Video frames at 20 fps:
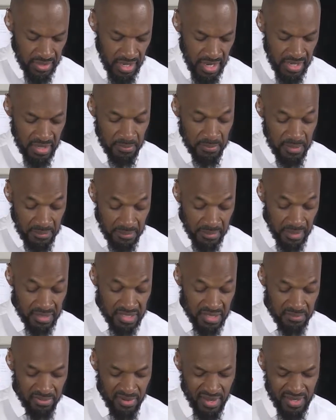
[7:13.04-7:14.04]
and then people are
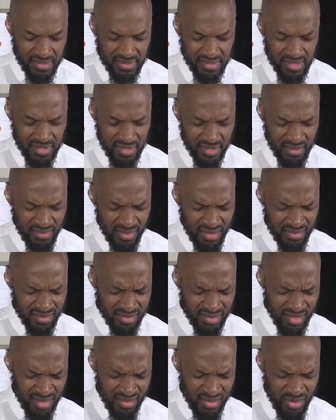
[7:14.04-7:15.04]
surprised because they think, oh, "How does
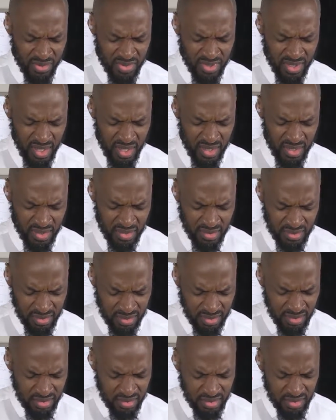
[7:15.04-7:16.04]
that go together?"
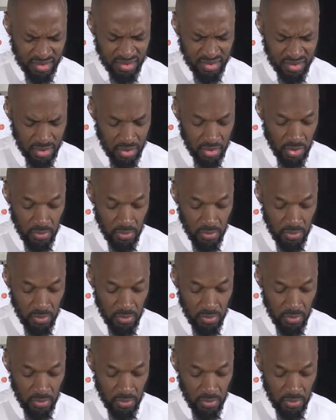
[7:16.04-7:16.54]
Mm. You know,